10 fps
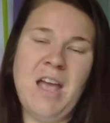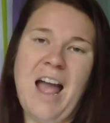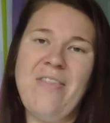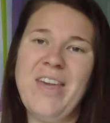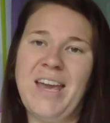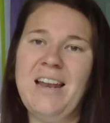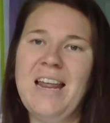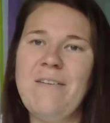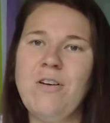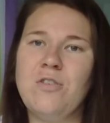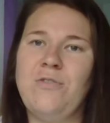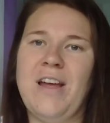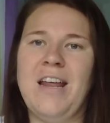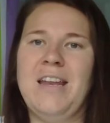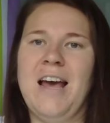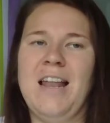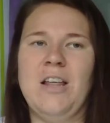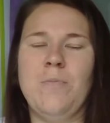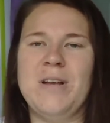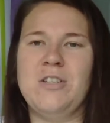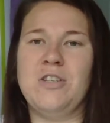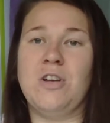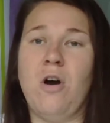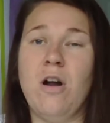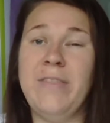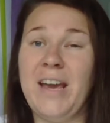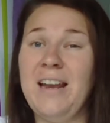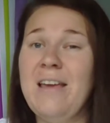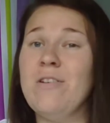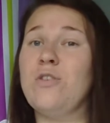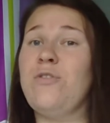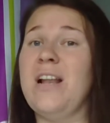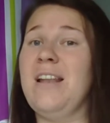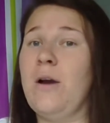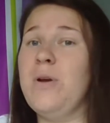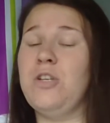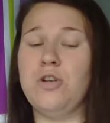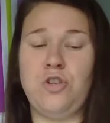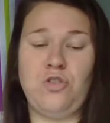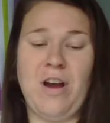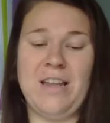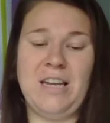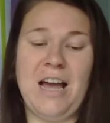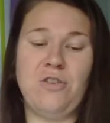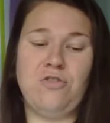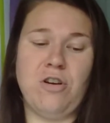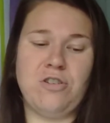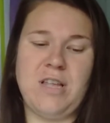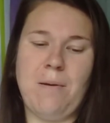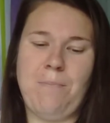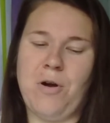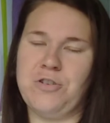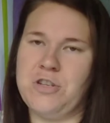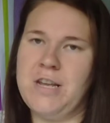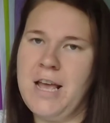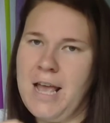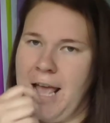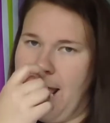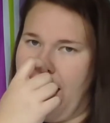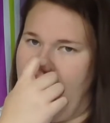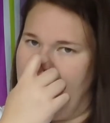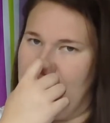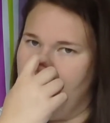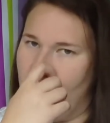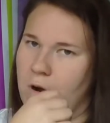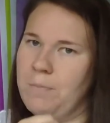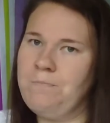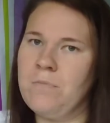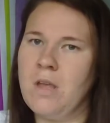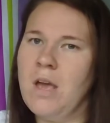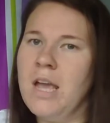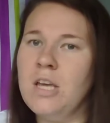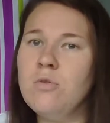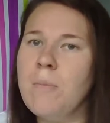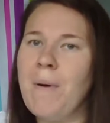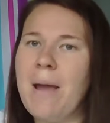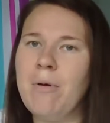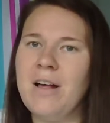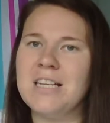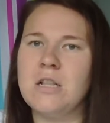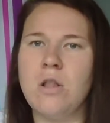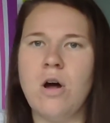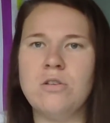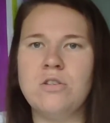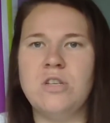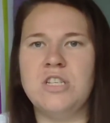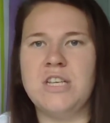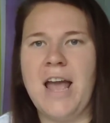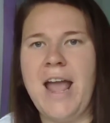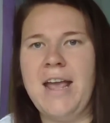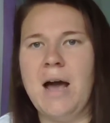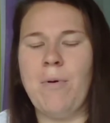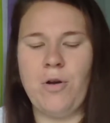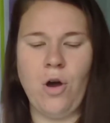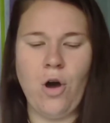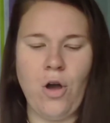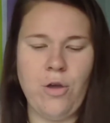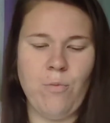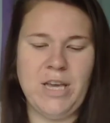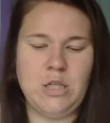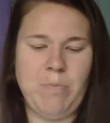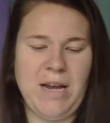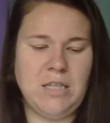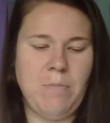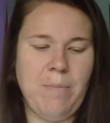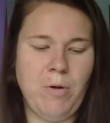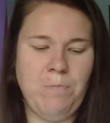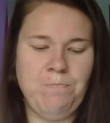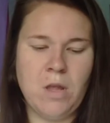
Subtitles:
and they can leave us feeling a little bit scarred. They can leave us feeling like we just can't trust that person anymore. You know, the Bible has lots to say about how we speak to people.